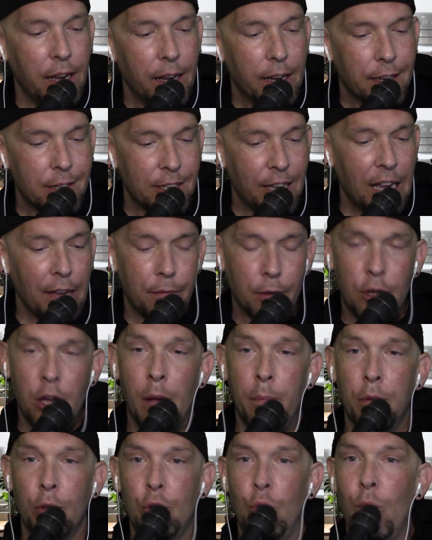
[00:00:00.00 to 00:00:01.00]
because I have a
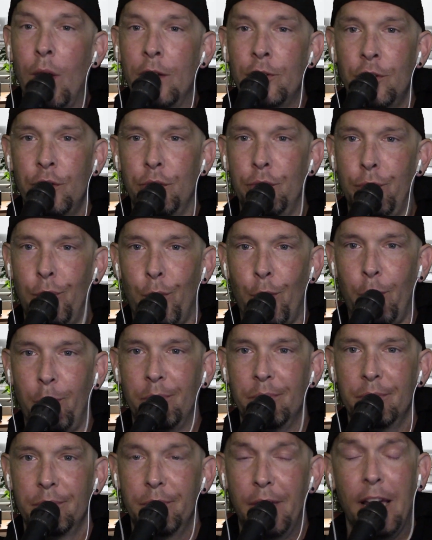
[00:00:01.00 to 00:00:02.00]
couple questions for
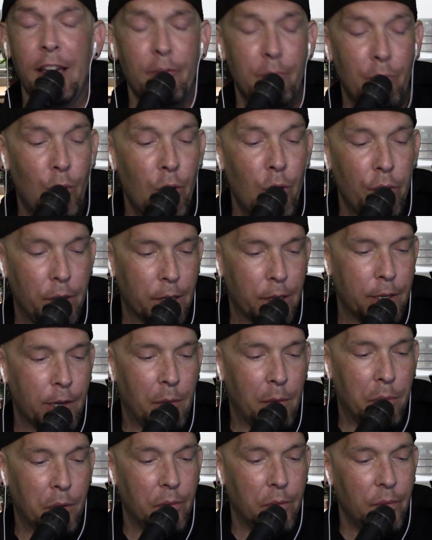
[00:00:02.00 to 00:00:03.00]
them. I have more than a
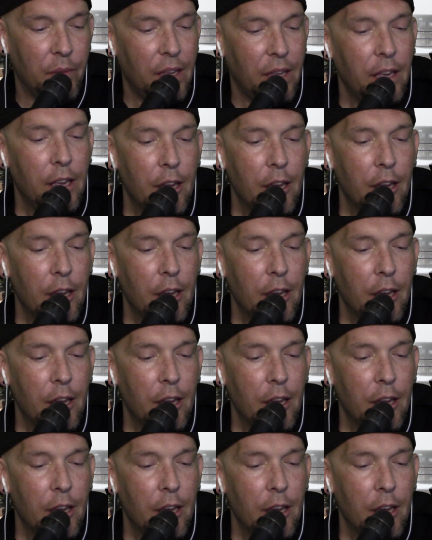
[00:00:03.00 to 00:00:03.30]
couple.